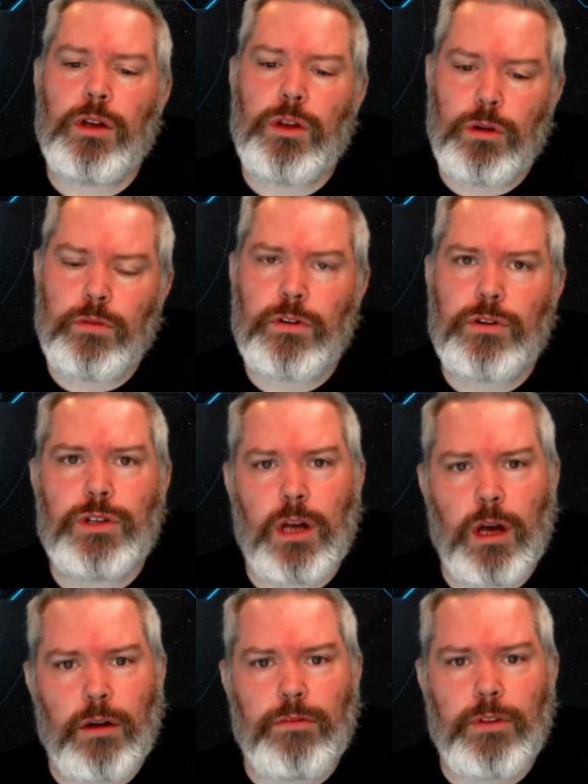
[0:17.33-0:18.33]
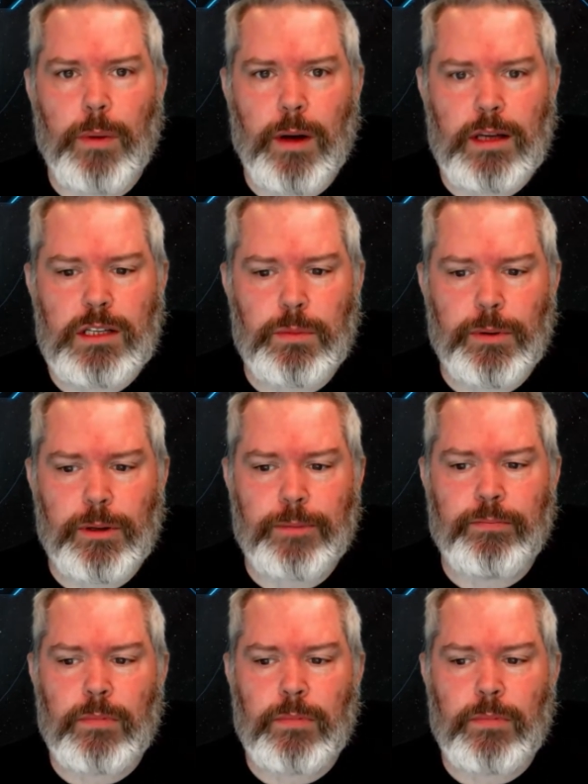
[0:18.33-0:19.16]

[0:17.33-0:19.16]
universe of the possible.